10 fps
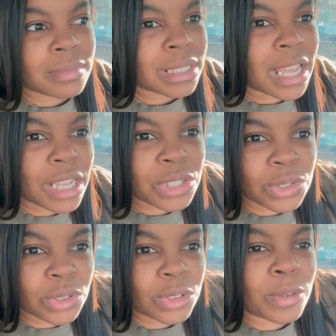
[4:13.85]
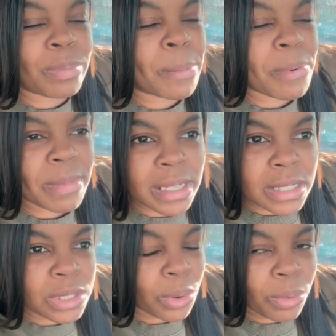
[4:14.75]
Castle peppermint
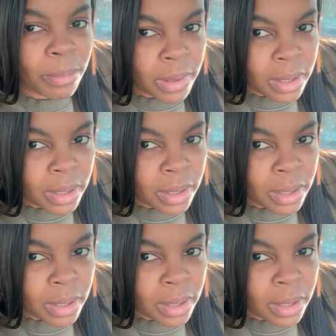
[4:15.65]
soap,